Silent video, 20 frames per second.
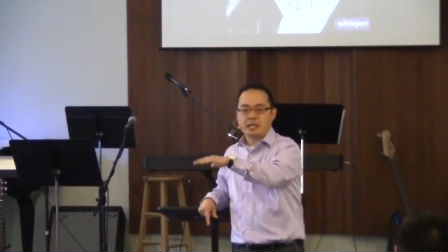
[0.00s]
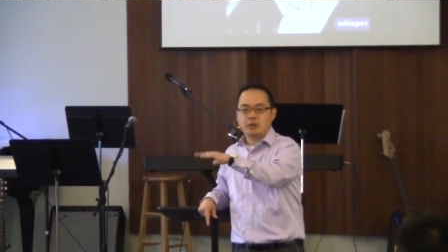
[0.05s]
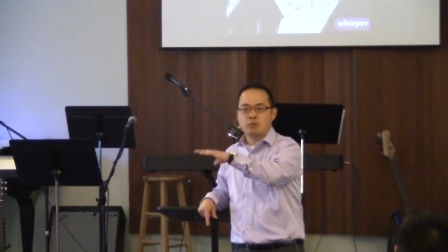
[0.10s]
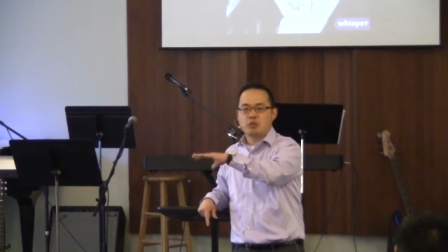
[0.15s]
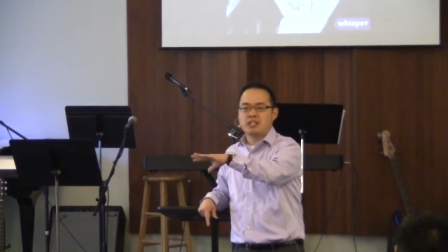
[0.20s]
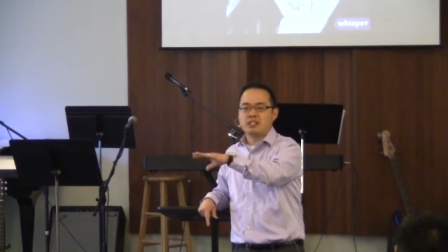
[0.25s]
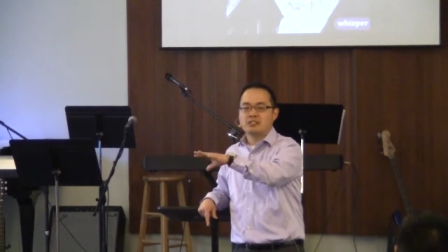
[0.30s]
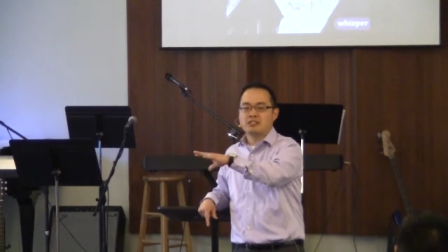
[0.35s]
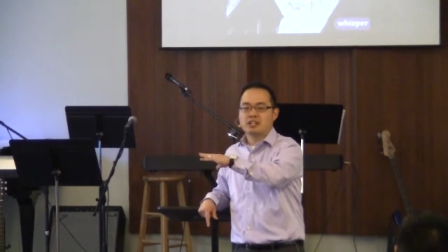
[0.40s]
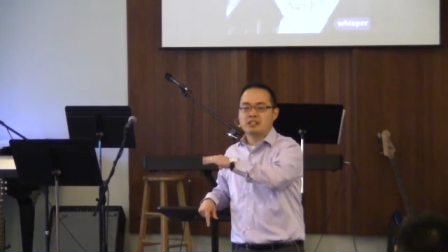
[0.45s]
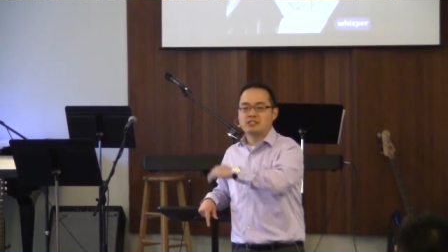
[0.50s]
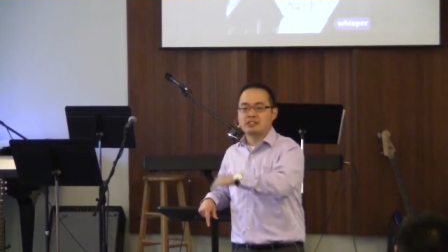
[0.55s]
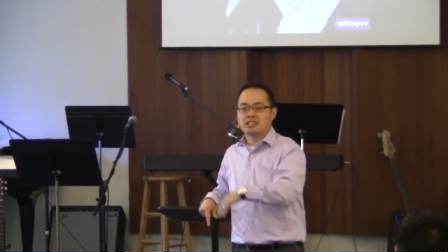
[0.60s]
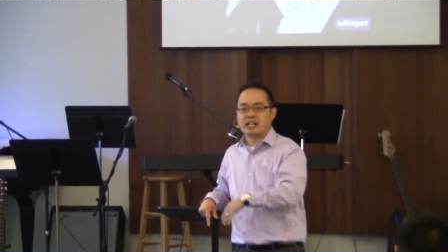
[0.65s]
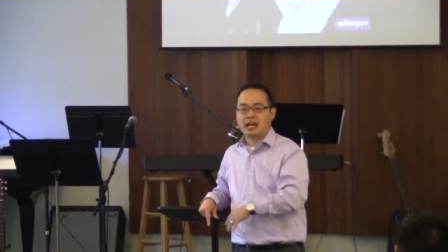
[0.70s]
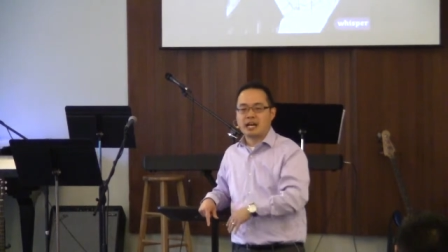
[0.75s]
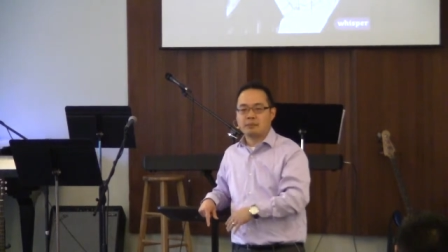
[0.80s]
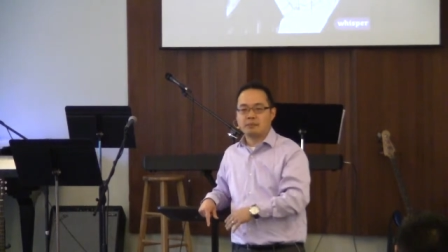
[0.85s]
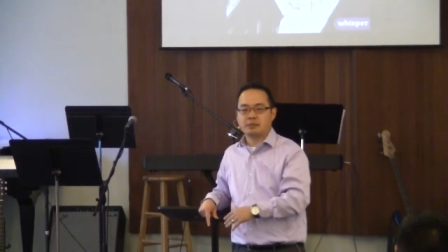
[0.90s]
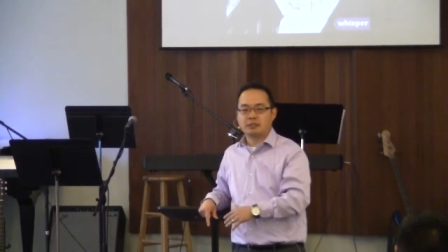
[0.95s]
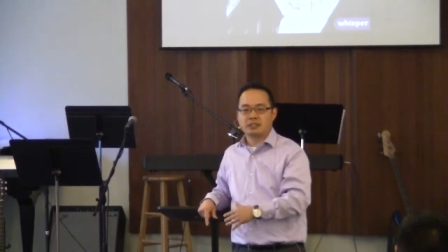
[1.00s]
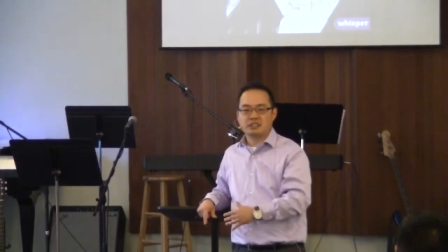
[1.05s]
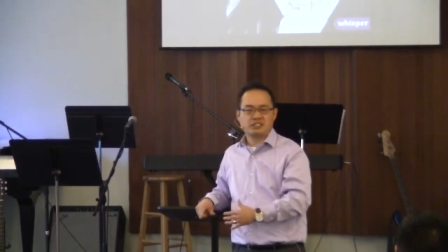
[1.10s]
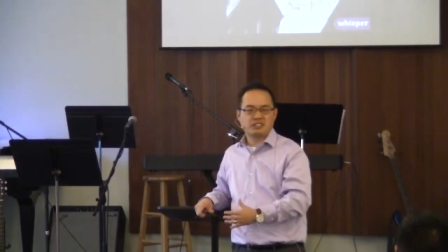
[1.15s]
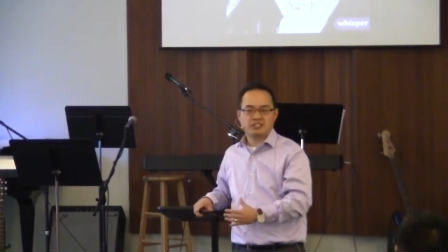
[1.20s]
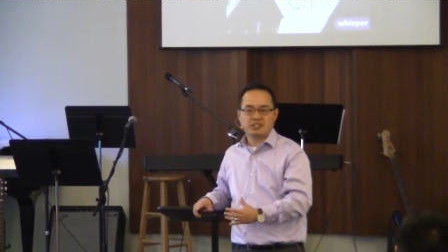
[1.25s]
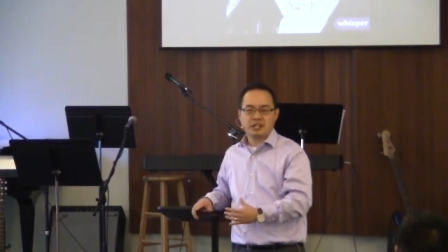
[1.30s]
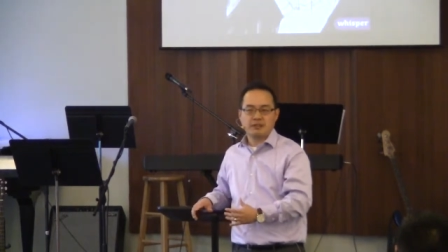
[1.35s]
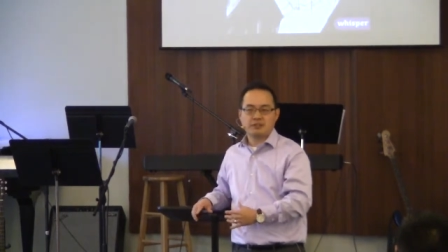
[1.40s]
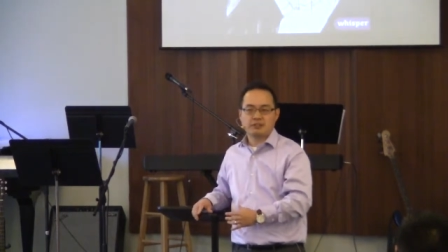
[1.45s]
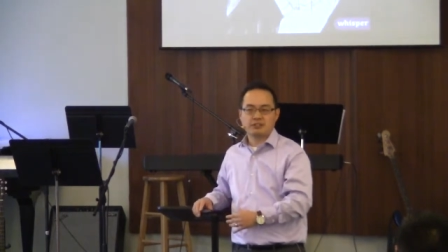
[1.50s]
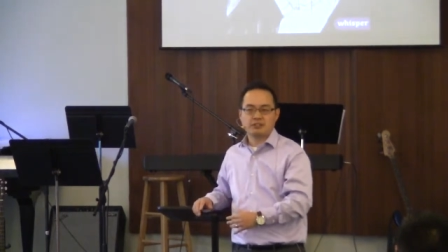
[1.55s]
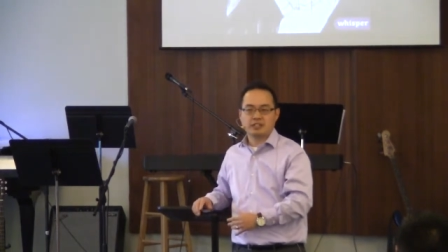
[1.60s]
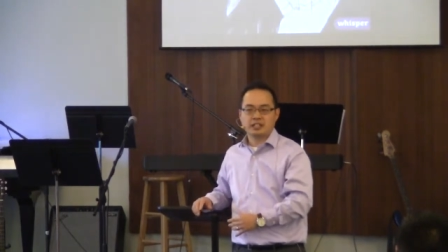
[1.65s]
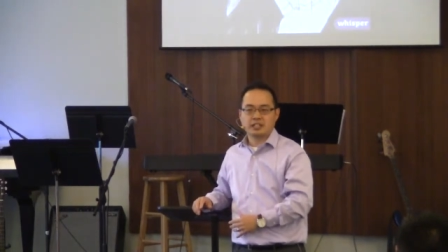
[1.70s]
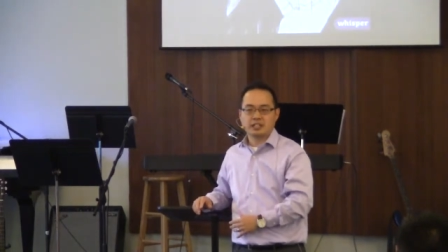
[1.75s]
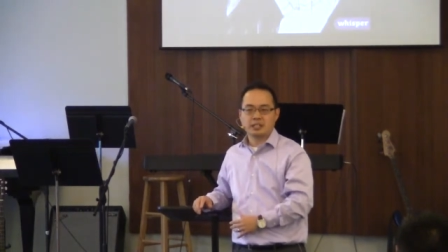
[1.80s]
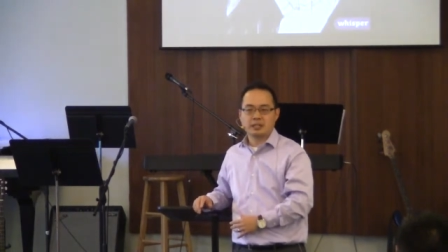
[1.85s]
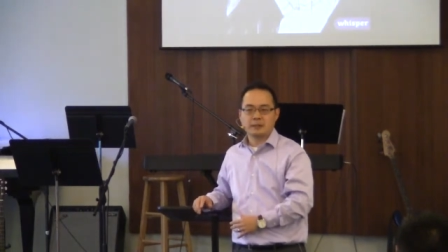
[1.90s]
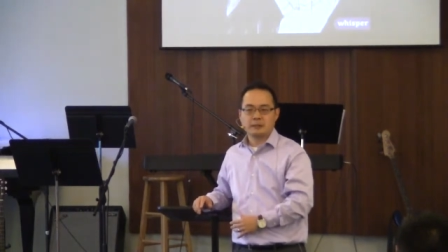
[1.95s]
and when it doesn't happen, it's devastating?